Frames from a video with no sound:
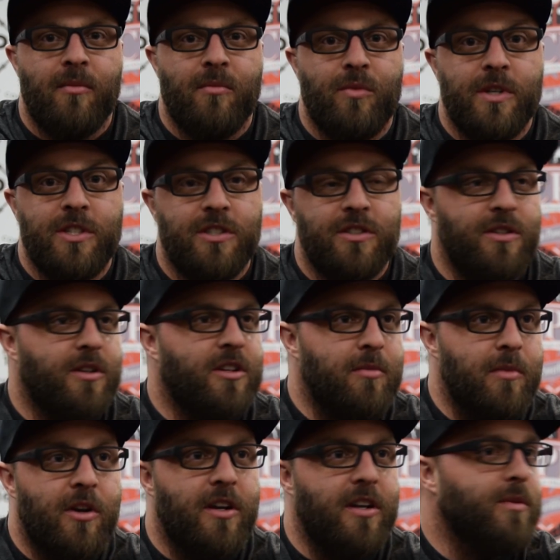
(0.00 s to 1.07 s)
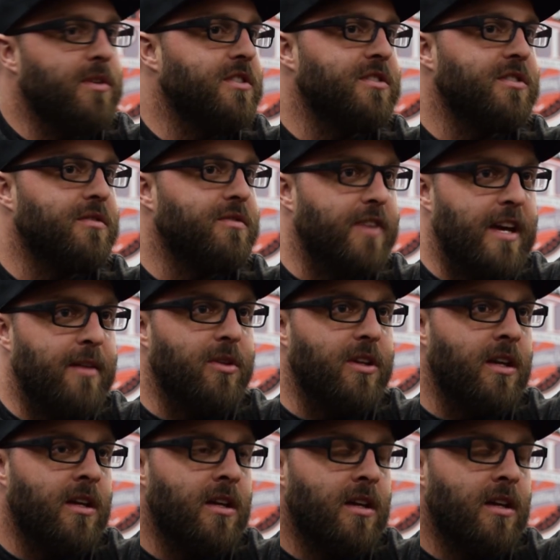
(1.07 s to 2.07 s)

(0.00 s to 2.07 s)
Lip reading: which is your community, which is your family.